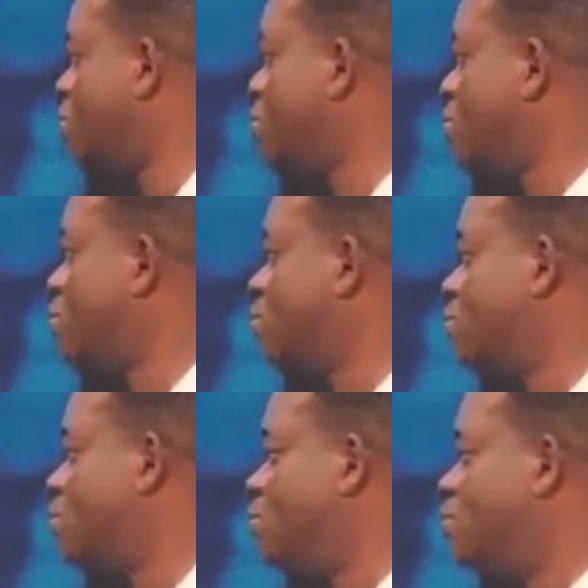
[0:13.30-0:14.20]

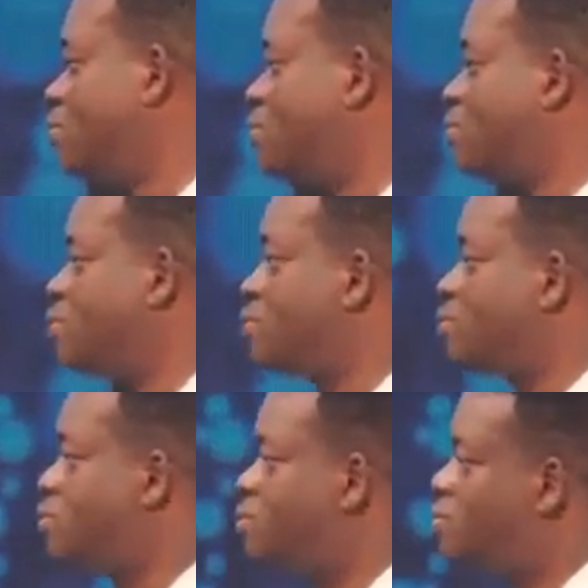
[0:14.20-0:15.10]

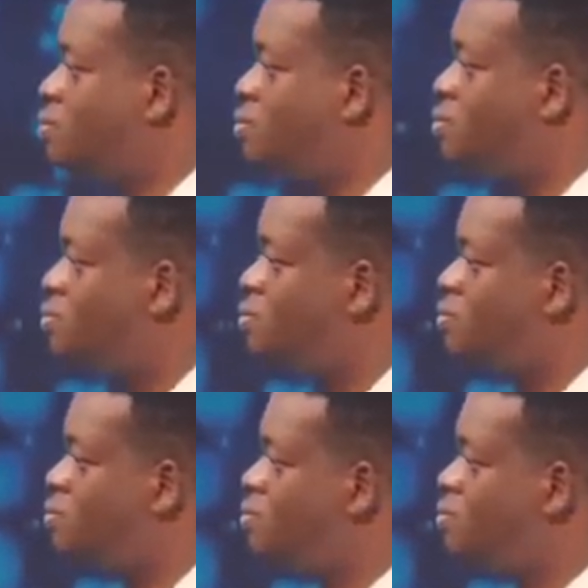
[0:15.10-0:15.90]
Nobody speaks.